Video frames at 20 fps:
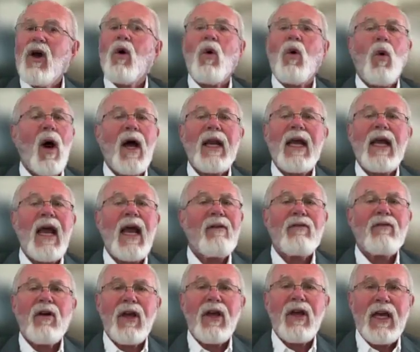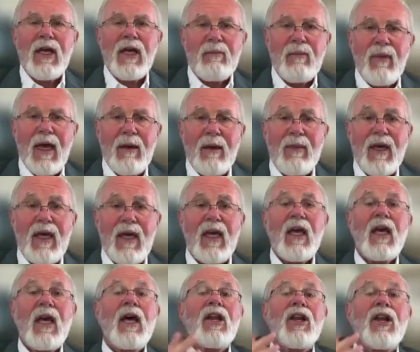whatever it may be,
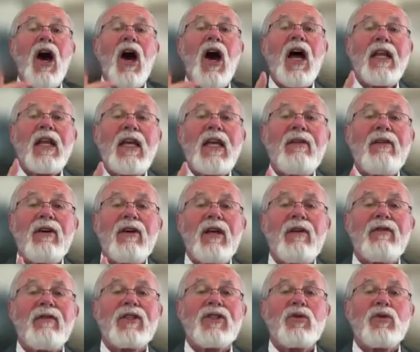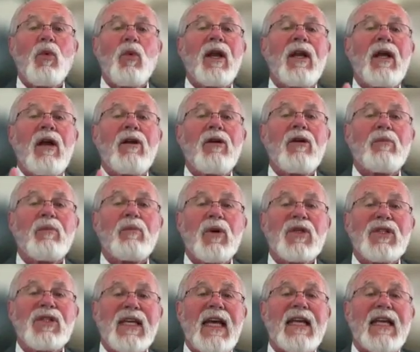not even if it's
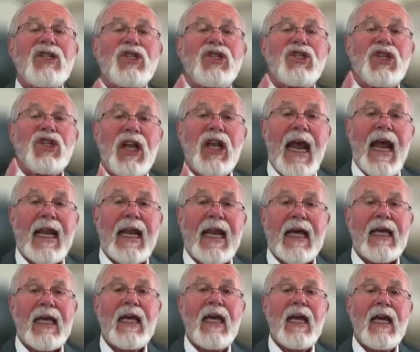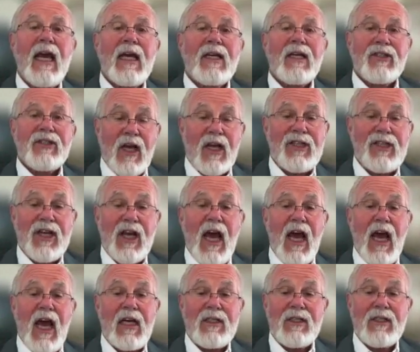100% genetic, such
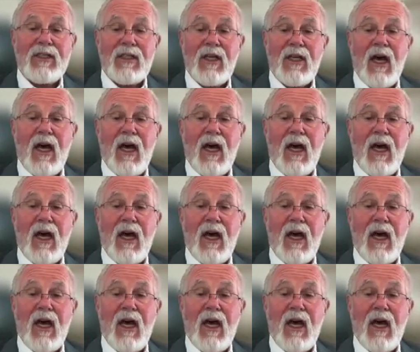as